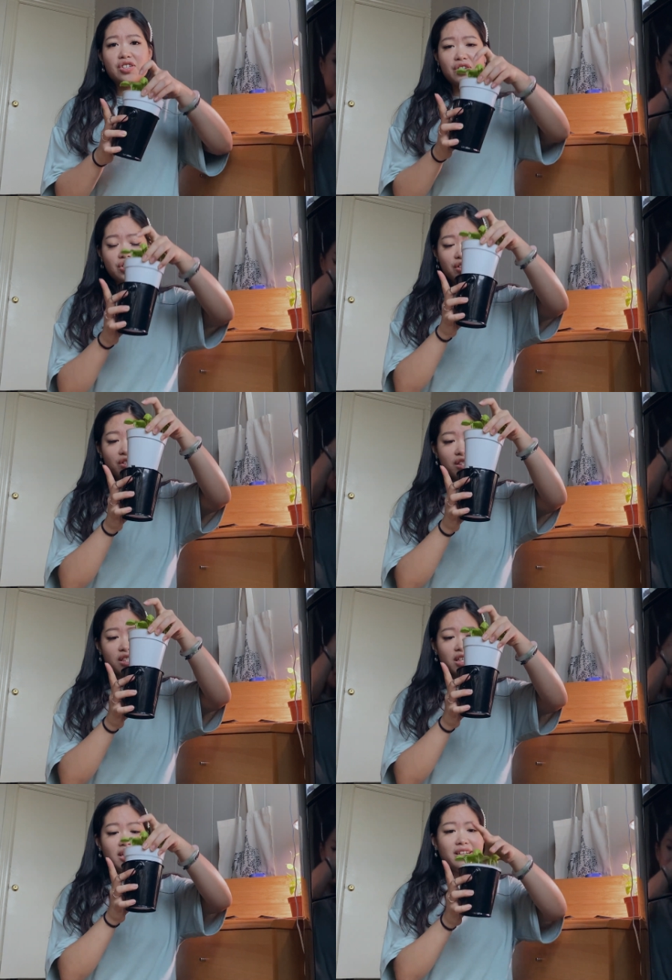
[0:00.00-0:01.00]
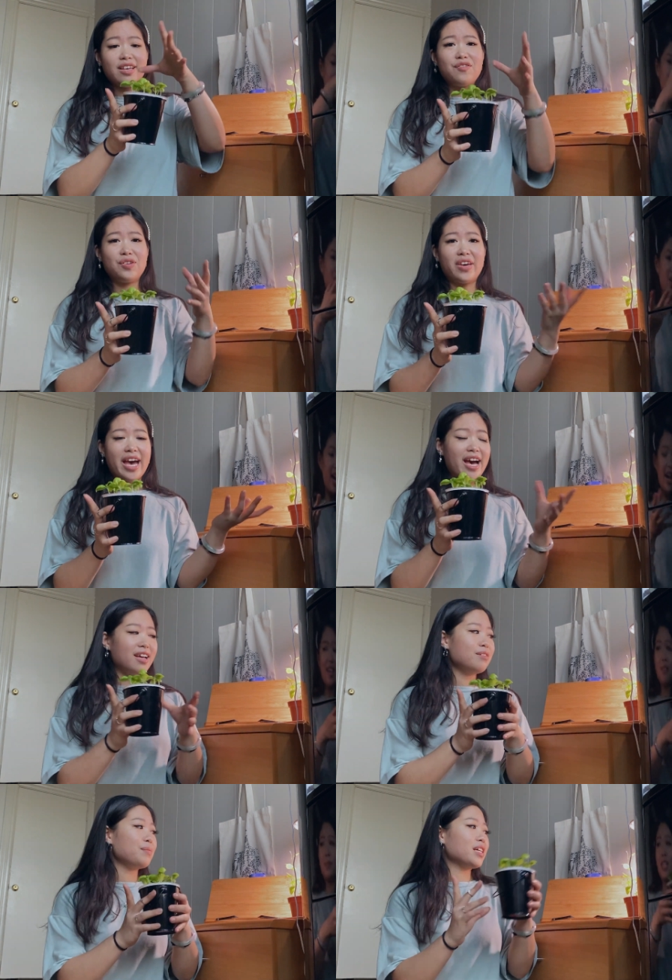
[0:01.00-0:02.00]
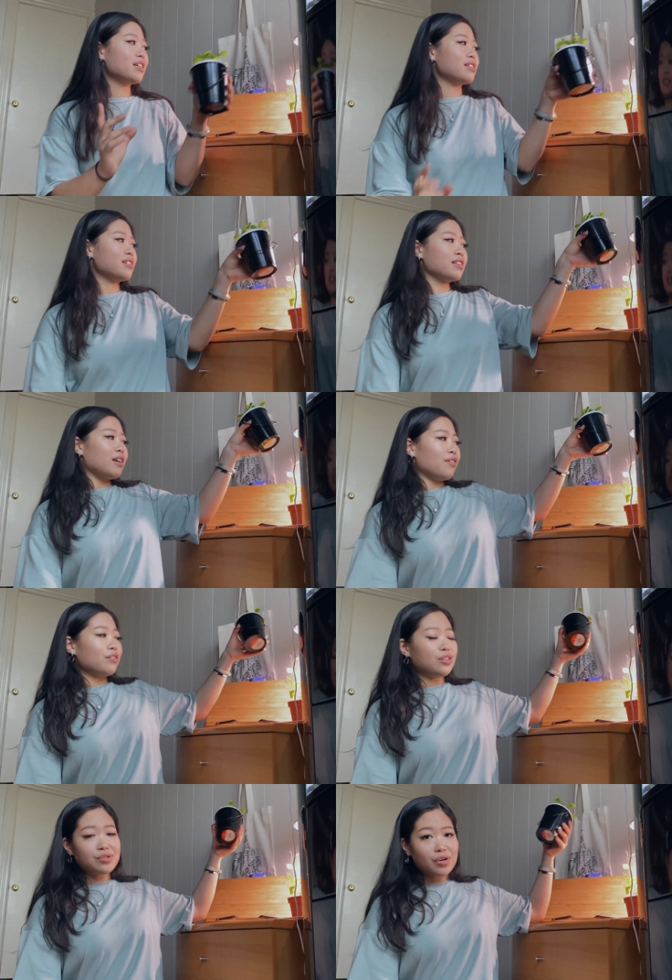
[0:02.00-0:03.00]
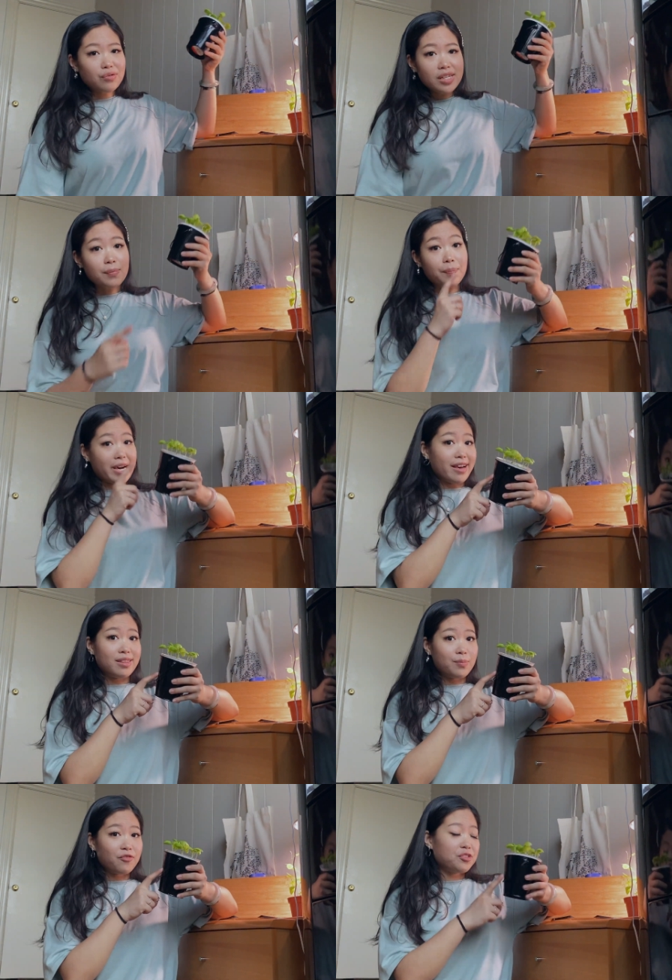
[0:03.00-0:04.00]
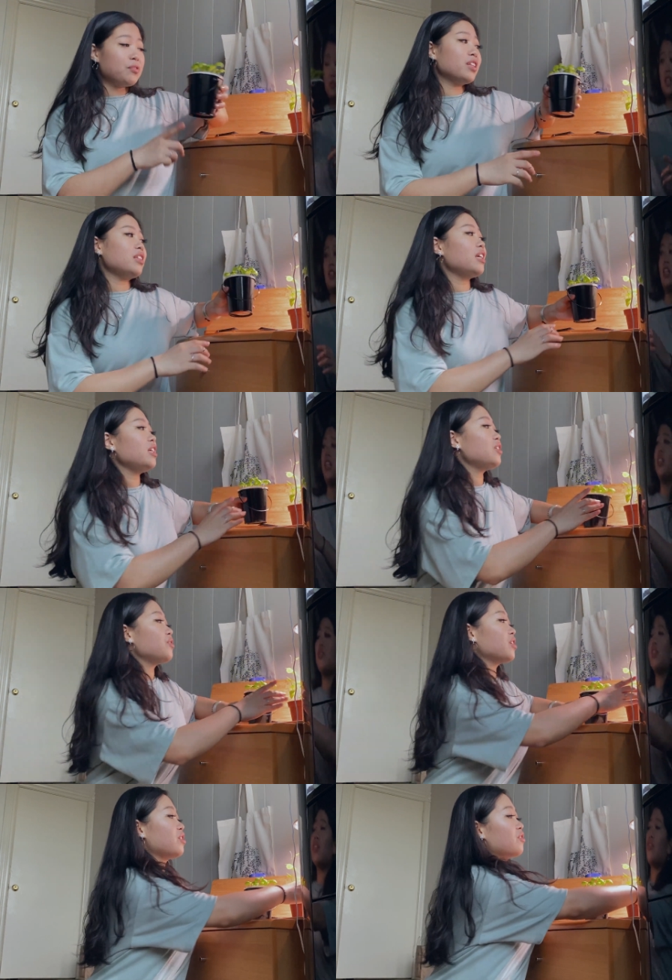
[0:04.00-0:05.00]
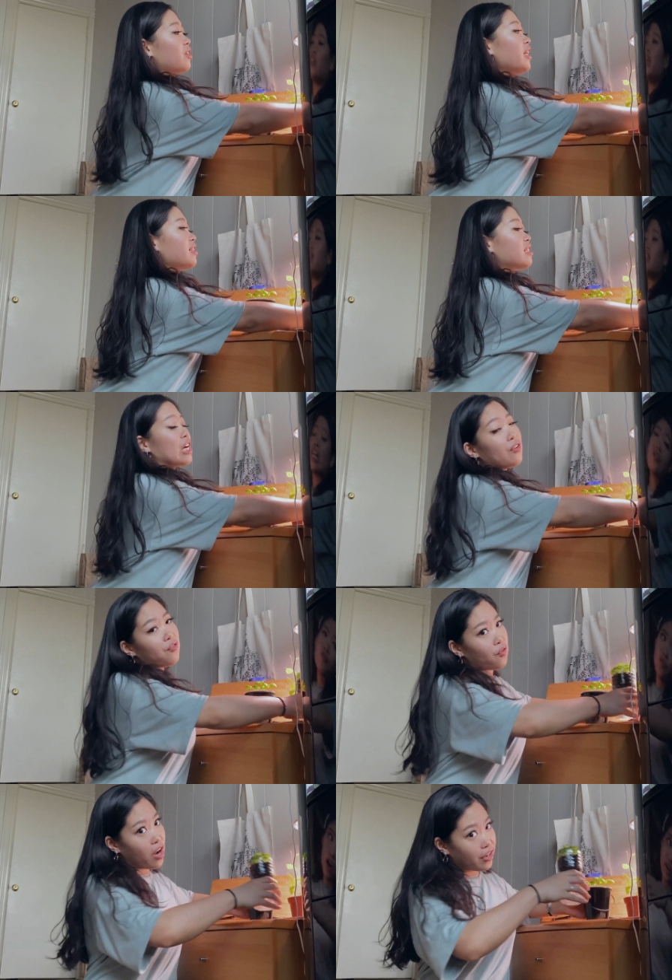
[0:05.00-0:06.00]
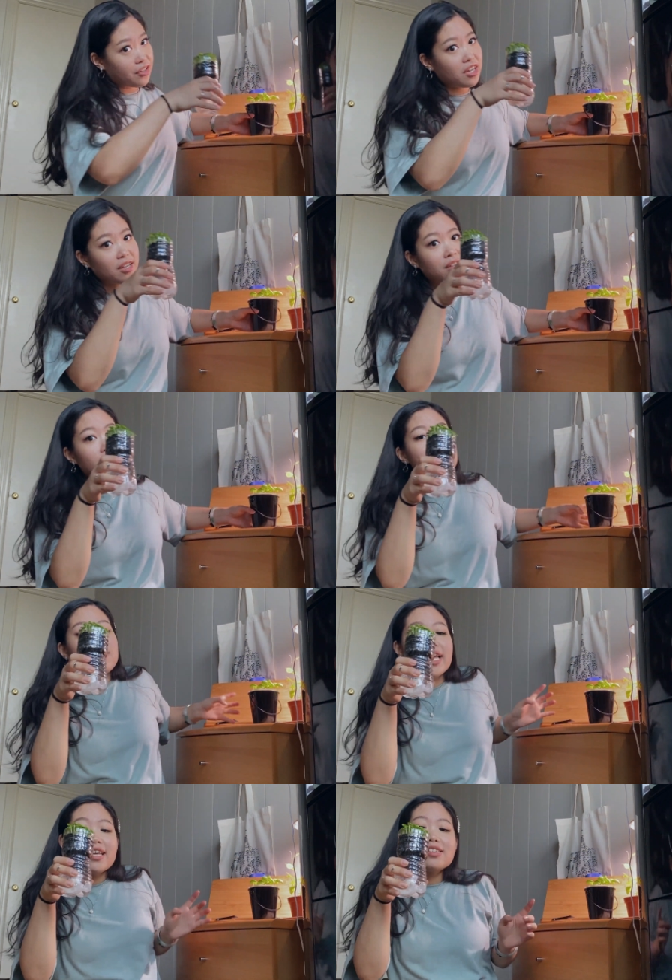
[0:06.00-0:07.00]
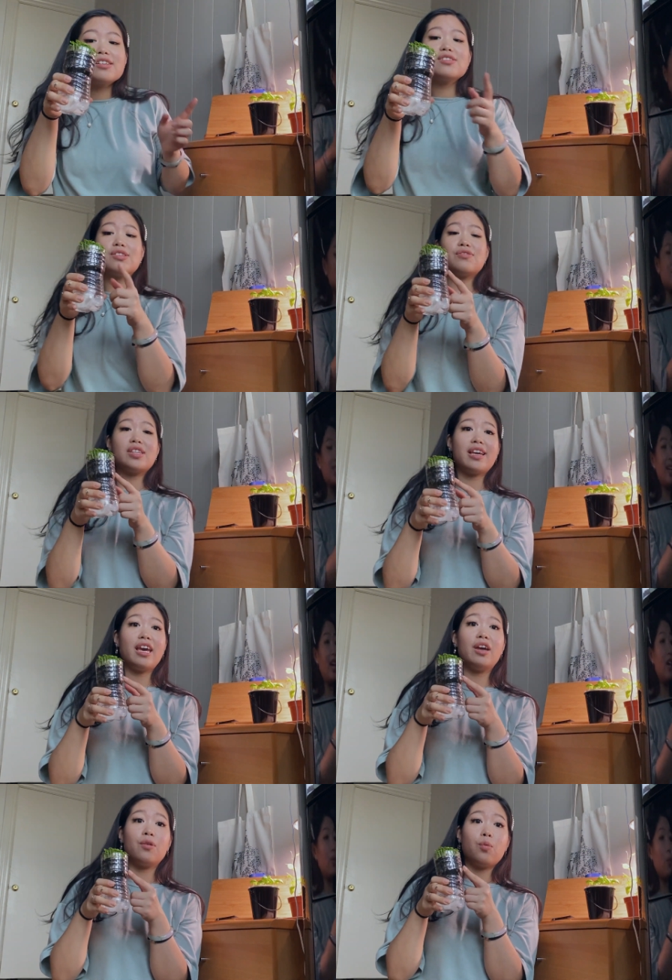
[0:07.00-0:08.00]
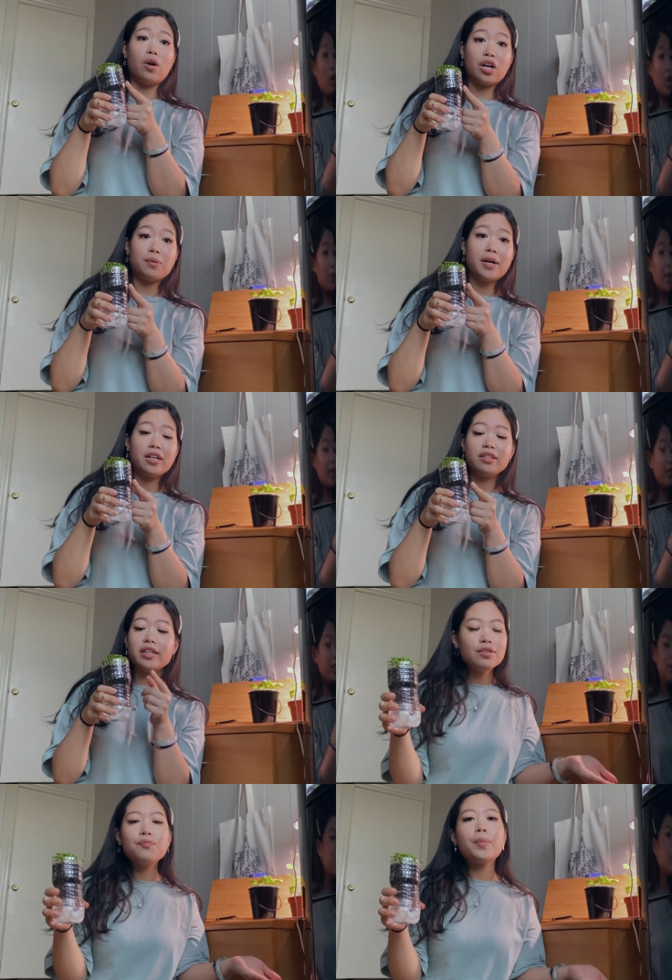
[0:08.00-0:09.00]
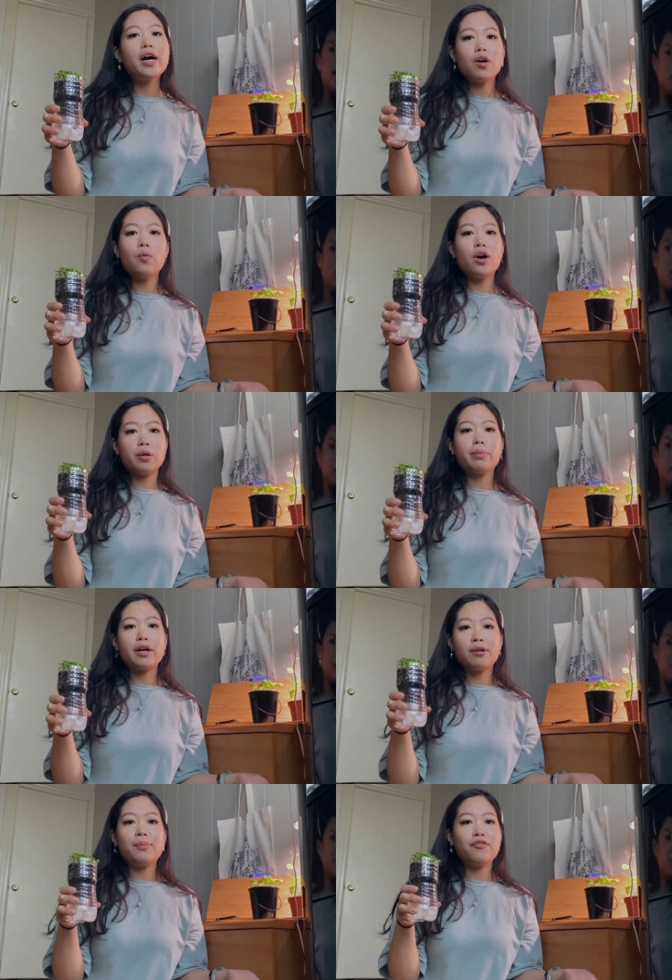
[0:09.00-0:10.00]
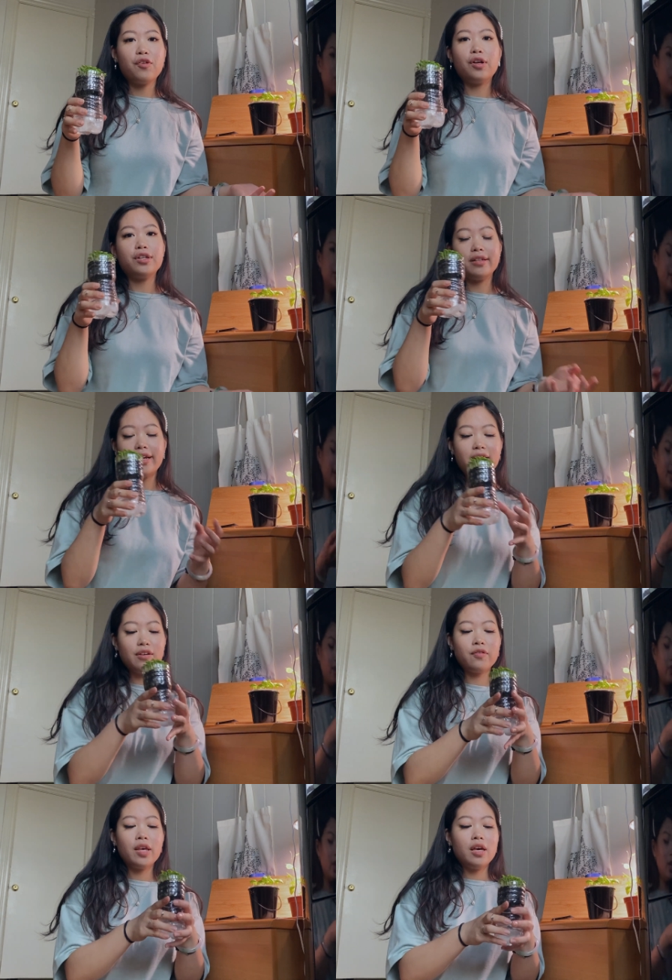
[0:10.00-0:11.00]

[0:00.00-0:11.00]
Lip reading: holes, if you can, because you don't need to buy them for one thing. You could create self-watering planters using a water bottle. If you've bought a water bottle before in your life,